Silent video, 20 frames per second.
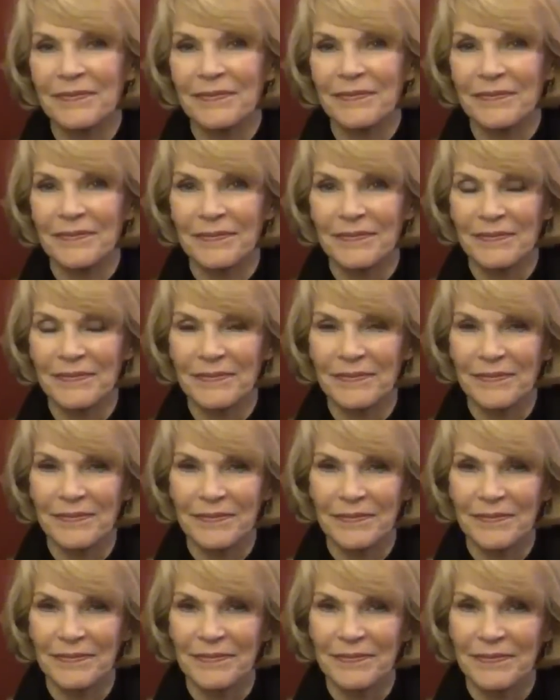
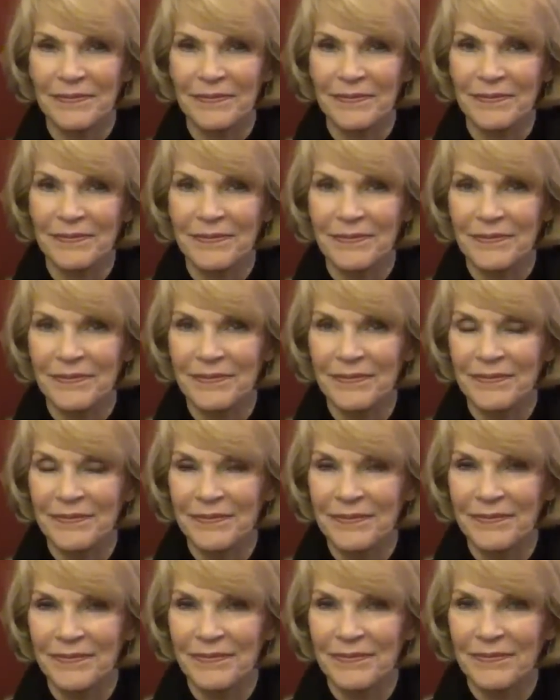
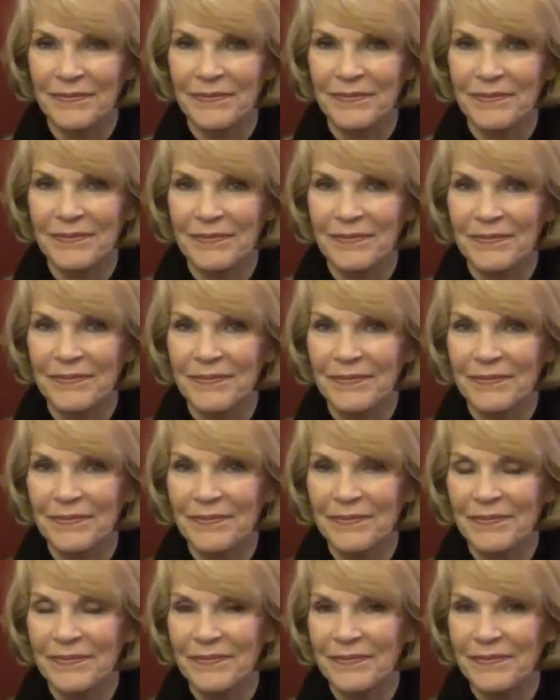
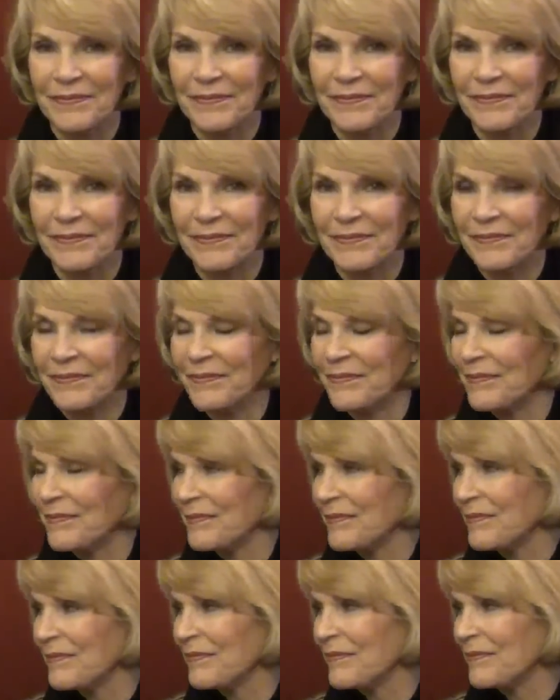
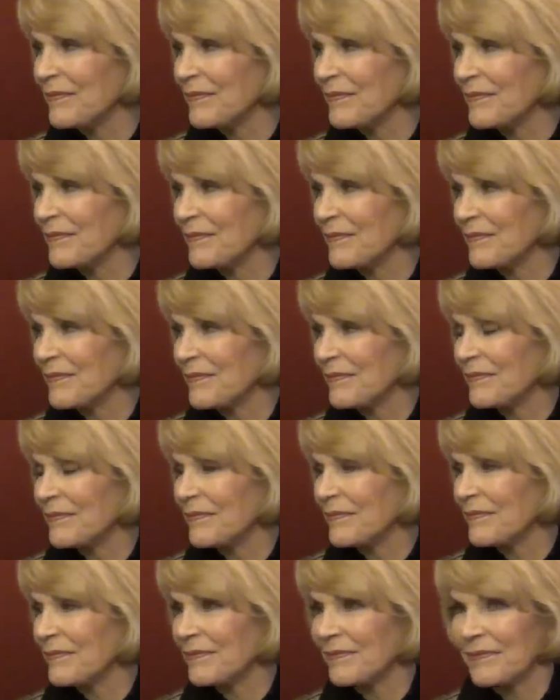
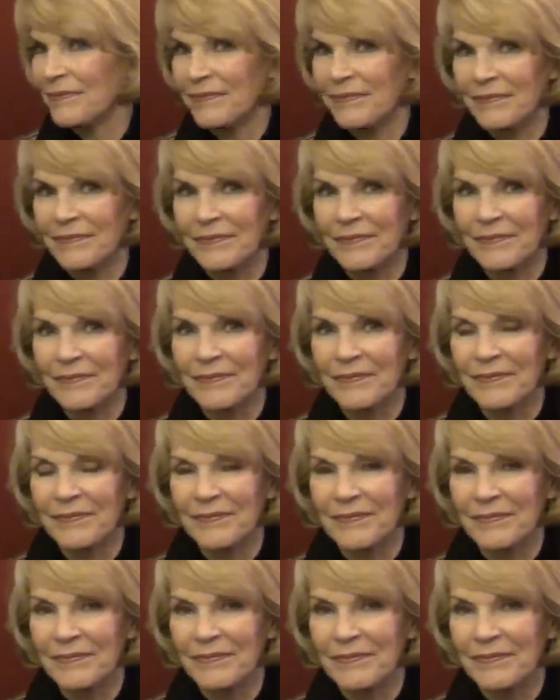
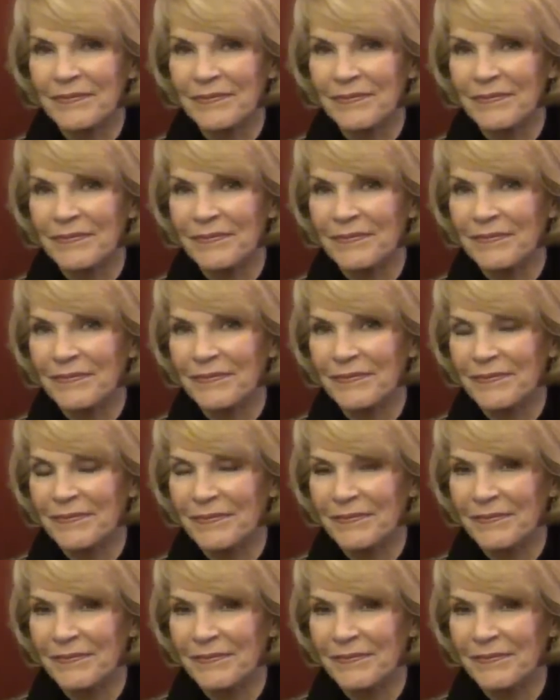(silent)